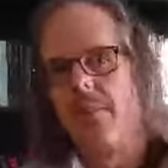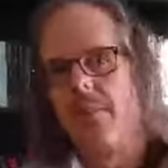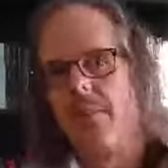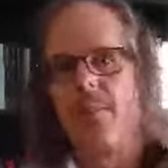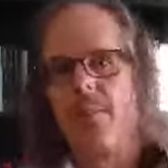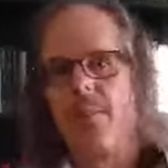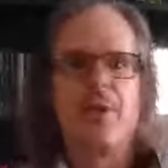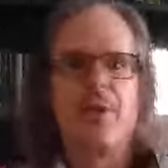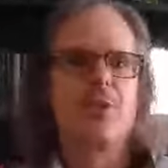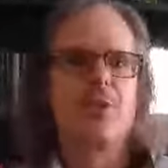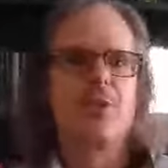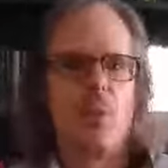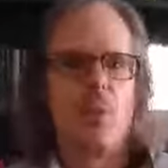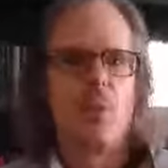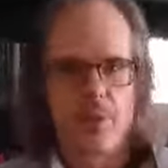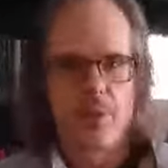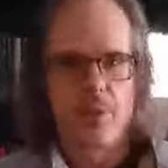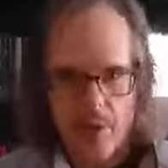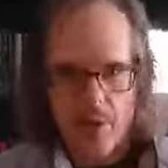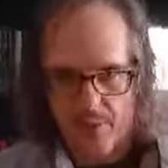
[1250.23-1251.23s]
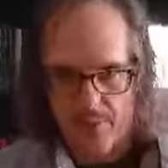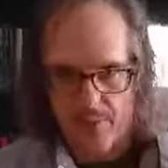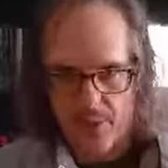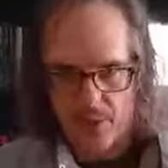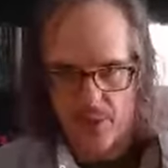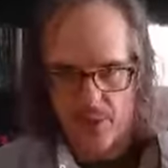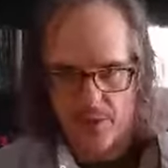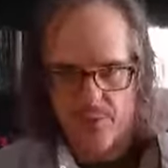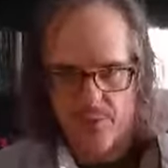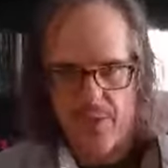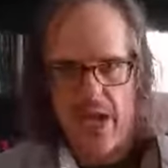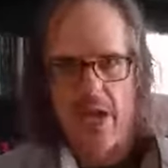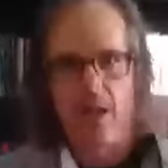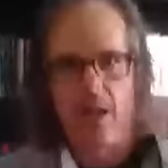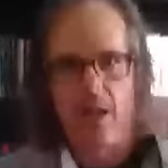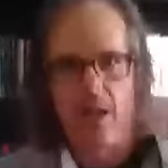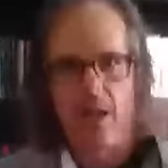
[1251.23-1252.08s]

appeals more to Robert Parker's palate,